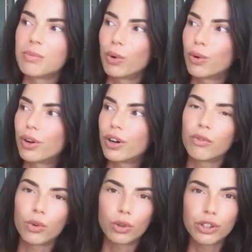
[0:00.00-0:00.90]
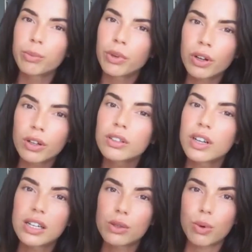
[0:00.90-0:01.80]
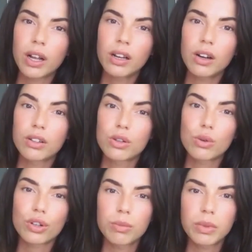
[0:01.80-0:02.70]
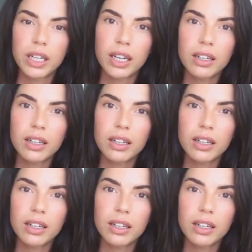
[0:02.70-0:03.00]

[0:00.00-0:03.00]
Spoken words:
more vulnerable as well on social media?